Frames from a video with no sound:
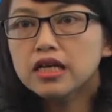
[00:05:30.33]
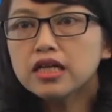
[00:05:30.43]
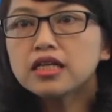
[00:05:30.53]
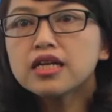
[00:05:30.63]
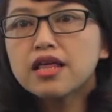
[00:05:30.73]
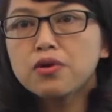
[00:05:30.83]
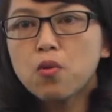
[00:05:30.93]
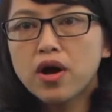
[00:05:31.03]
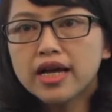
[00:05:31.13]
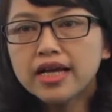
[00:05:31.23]
In another
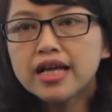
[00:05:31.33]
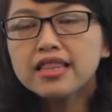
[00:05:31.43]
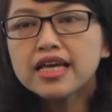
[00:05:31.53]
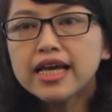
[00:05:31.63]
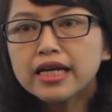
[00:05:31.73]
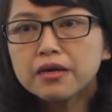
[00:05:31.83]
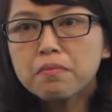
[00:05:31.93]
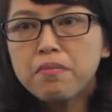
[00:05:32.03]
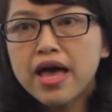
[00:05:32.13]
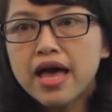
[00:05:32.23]
way, they can
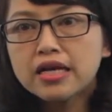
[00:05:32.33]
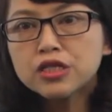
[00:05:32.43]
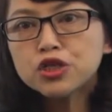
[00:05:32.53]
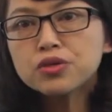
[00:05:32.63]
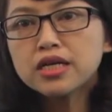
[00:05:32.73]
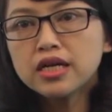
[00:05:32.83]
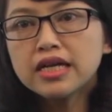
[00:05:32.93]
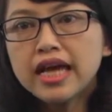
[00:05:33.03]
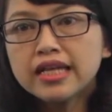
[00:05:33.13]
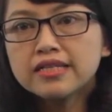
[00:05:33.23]
compare students
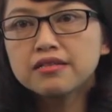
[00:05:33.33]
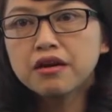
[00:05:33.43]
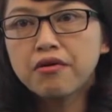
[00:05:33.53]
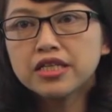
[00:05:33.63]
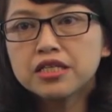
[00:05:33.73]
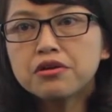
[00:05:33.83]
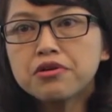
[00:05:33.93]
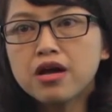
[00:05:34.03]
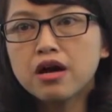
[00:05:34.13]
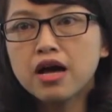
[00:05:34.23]
against the
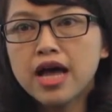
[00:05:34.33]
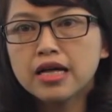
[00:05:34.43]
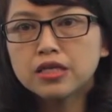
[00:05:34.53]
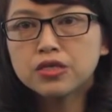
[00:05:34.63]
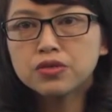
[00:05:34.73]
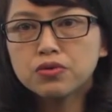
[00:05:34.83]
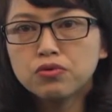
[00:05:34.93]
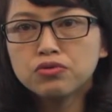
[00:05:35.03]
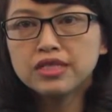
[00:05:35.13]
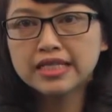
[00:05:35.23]
criteria and
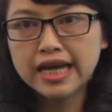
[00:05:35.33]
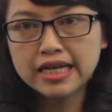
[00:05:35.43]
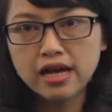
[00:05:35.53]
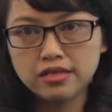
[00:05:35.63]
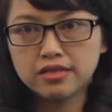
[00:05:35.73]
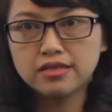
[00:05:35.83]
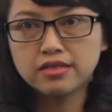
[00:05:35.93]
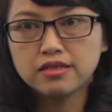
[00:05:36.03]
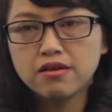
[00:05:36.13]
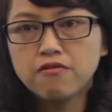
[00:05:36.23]
school standards.